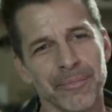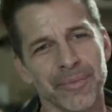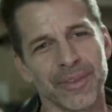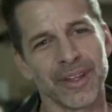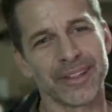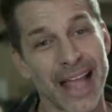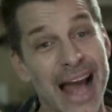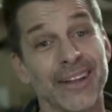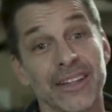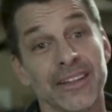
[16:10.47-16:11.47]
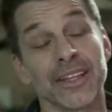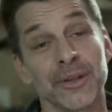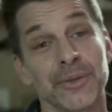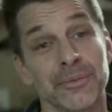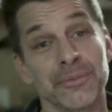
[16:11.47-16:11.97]
the talent that
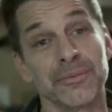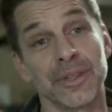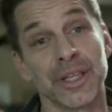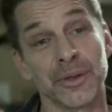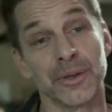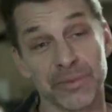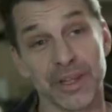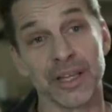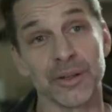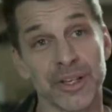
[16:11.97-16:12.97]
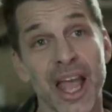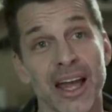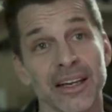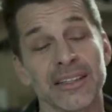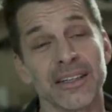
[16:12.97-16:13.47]
you get,
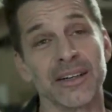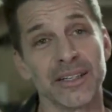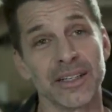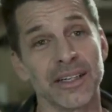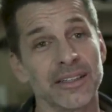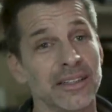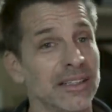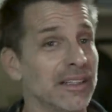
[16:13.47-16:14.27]
you know, and these